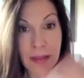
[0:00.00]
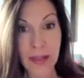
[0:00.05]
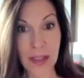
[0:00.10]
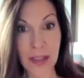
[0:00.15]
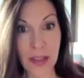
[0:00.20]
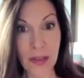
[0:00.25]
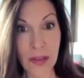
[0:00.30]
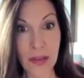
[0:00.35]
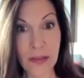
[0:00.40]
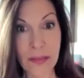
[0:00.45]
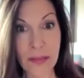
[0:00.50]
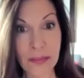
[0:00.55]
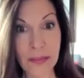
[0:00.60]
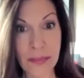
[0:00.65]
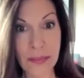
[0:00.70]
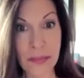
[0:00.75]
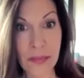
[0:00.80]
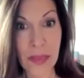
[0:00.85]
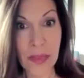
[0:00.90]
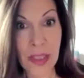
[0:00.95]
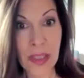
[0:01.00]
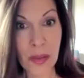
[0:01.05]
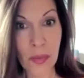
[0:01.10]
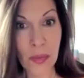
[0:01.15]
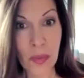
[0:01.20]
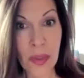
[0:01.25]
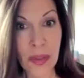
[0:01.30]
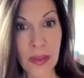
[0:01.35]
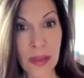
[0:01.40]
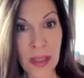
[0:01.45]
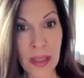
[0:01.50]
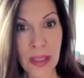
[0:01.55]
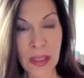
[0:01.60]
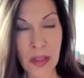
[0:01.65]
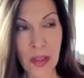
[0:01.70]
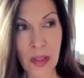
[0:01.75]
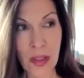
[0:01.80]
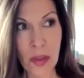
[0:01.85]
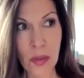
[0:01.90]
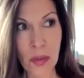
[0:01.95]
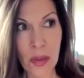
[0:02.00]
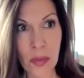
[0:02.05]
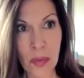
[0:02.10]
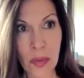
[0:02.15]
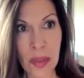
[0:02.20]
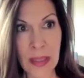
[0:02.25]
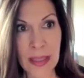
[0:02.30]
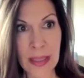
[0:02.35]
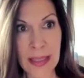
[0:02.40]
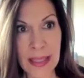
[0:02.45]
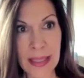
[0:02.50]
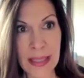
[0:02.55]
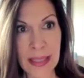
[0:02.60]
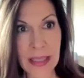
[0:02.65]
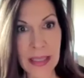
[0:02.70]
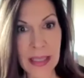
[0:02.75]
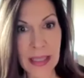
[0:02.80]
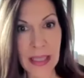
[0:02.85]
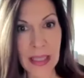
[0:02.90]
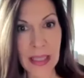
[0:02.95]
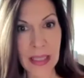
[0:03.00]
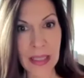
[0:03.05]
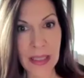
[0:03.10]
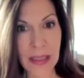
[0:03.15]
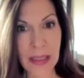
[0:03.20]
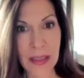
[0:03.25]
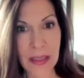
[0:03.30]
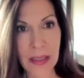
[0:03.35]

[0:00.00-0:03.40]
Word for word: You know, what's the one thing that you would really like to see?